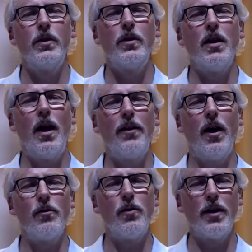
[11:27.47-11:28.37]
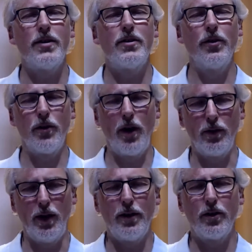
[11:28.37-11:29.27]
Let that rest on the ground.
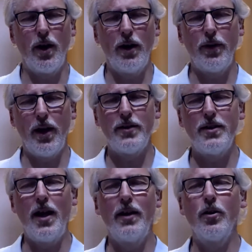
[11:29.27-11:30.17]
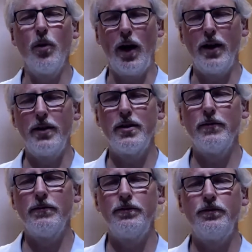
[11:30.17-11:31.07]
Let the ground there take the weight
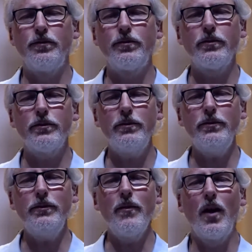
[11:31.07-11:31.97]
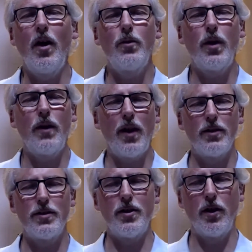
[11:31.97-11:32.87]
of whatever that
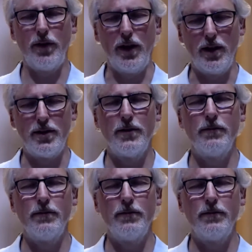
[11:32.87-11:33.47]
stuff is.